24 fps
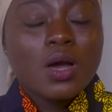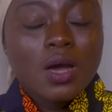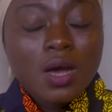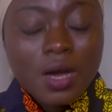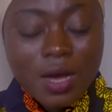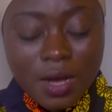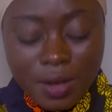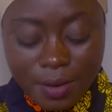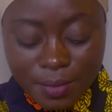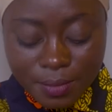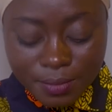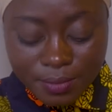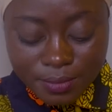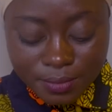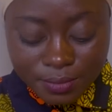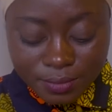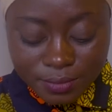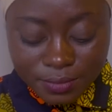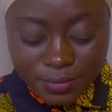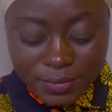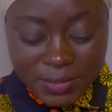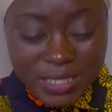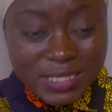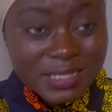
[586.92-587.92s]
um
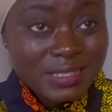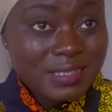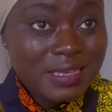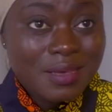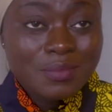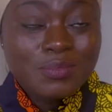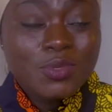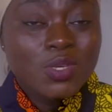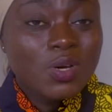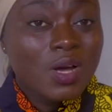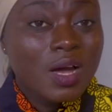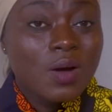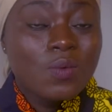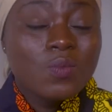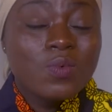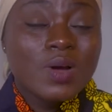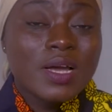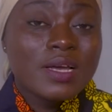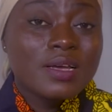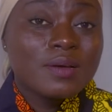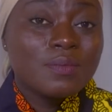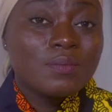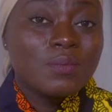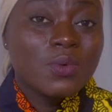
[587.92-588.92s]
the same. You can
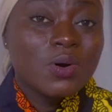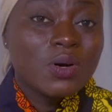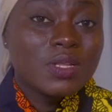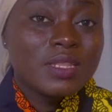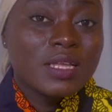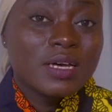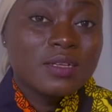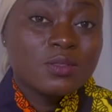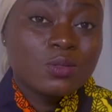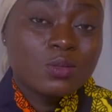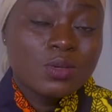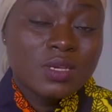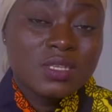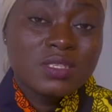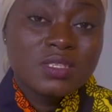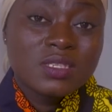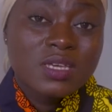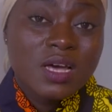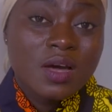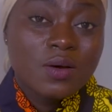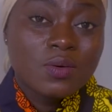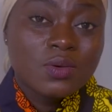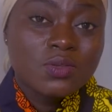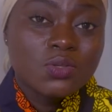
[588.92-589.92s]
work more than twenty
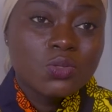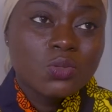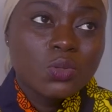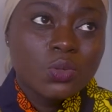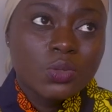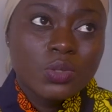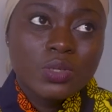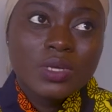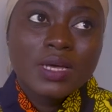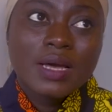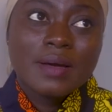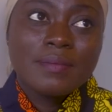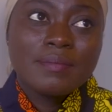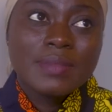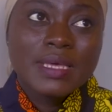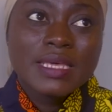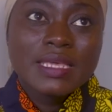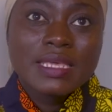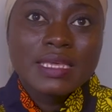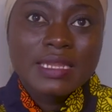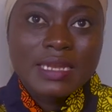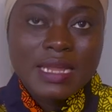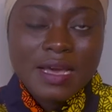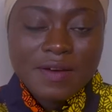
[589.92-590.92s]
hours, so you can
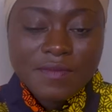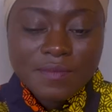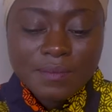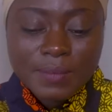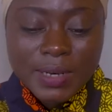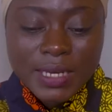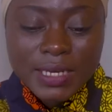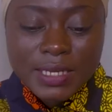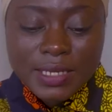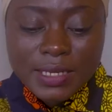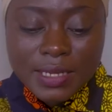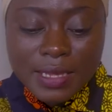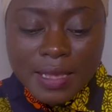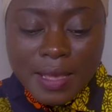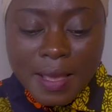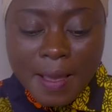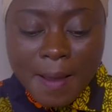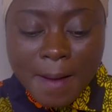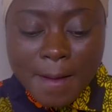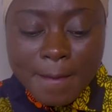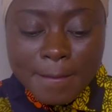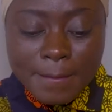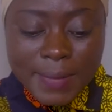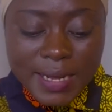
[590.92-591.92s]
make enough money.
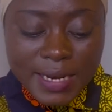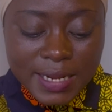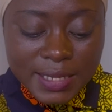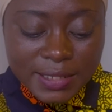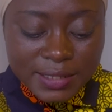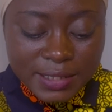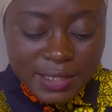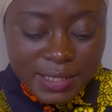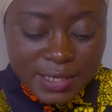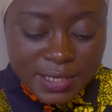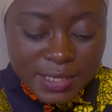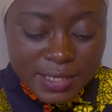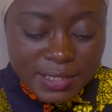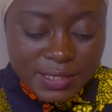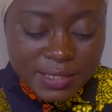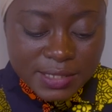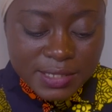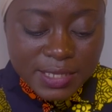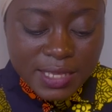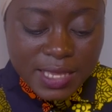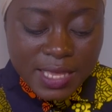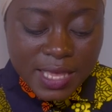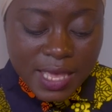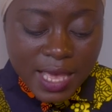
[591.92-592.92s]
But the thing is,
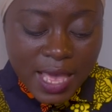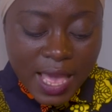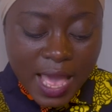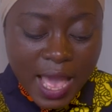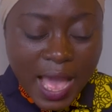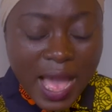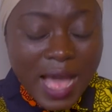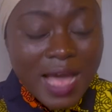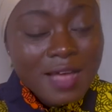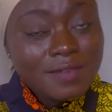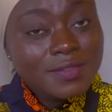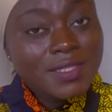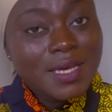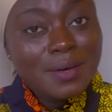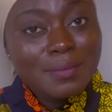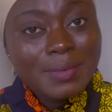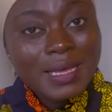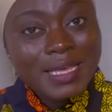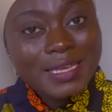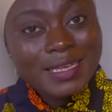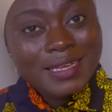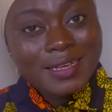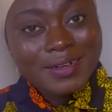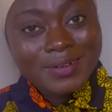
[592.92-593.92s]
after
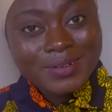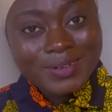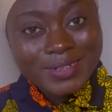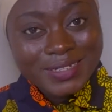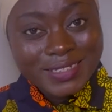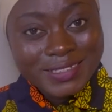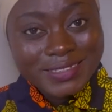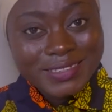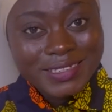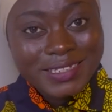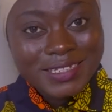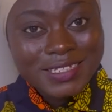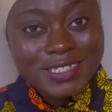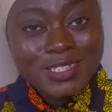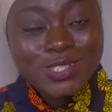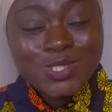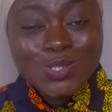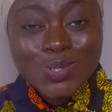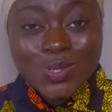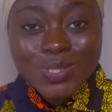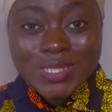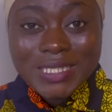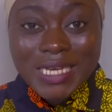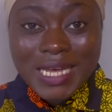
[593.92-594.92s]
my calculation, in
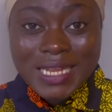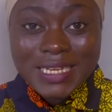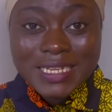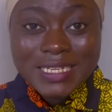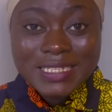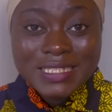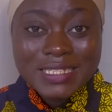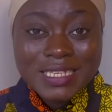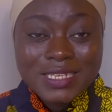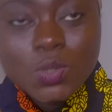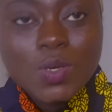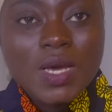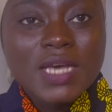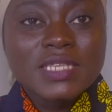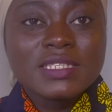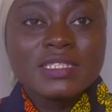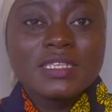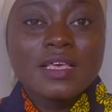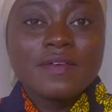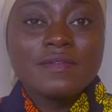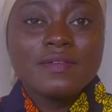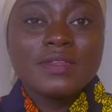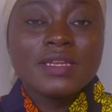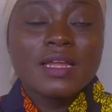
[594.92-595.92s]
total, let's say you are
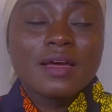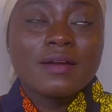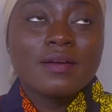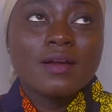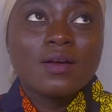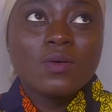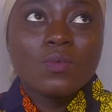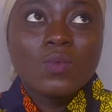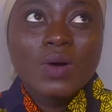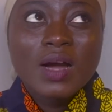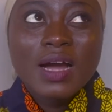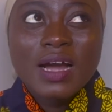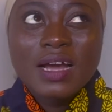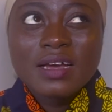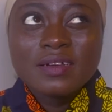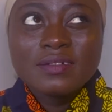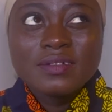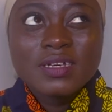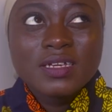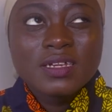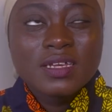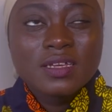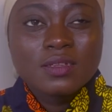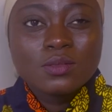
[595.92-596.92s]
saving around one
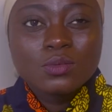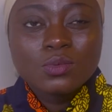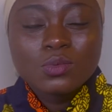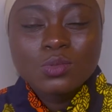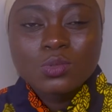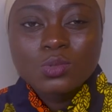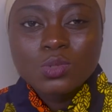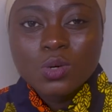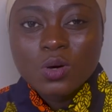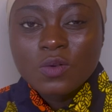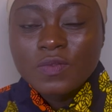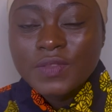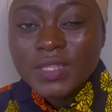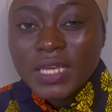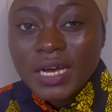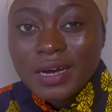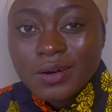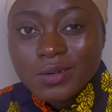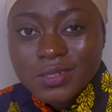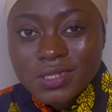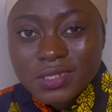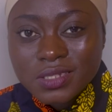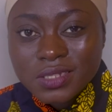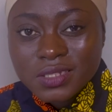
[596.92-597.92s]
hundred twelve
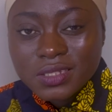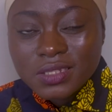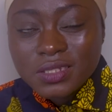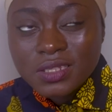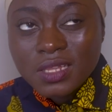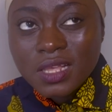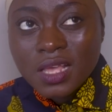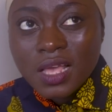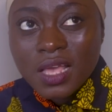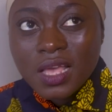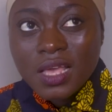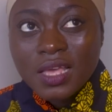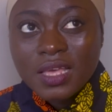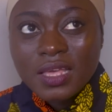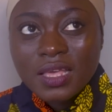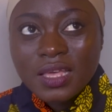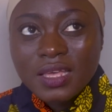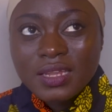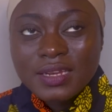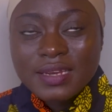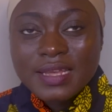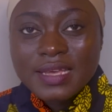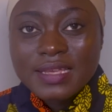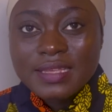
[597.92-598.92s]
thousand
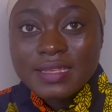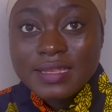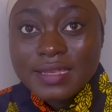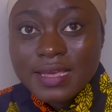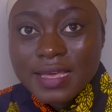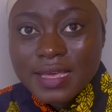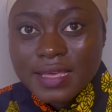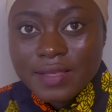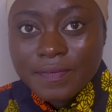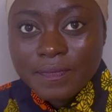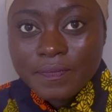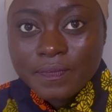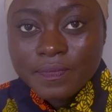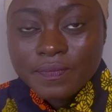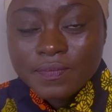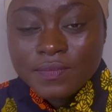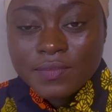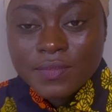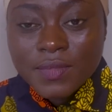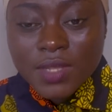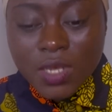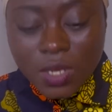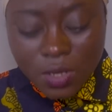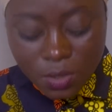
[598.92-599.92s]
in the year,
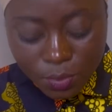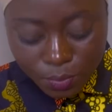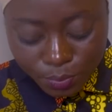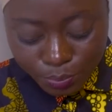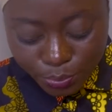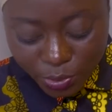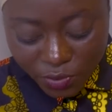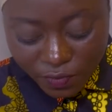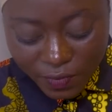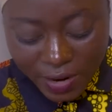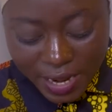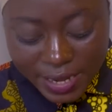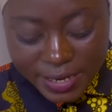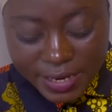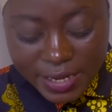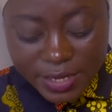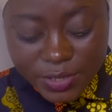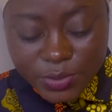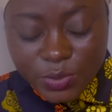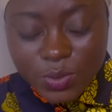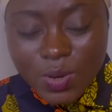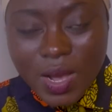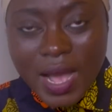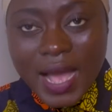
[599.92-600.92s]

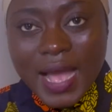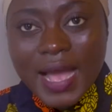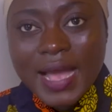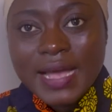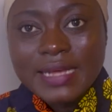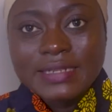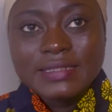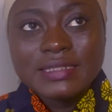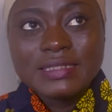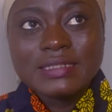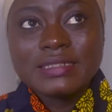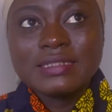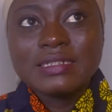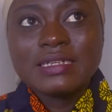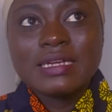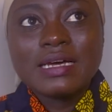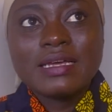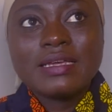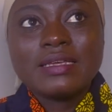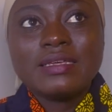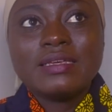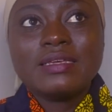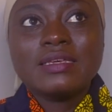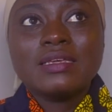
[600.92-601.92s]
provided you are adding
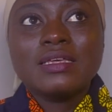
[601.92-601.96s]
like